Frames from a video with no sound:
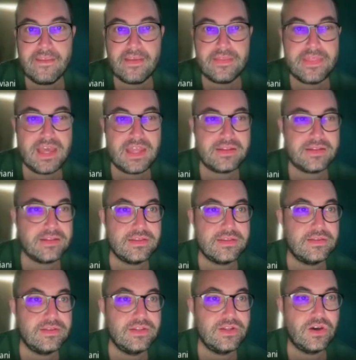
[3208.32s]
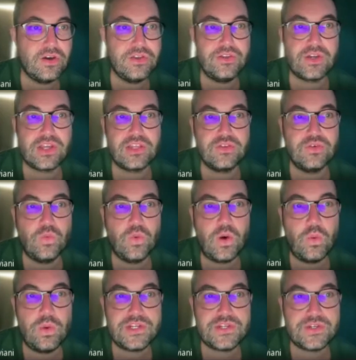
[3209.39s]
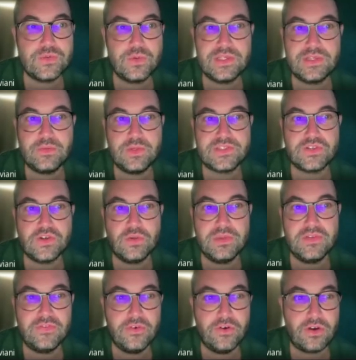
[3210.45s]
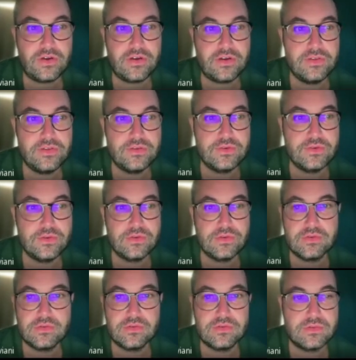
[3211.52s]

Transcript: Then, you can do what we saw before. You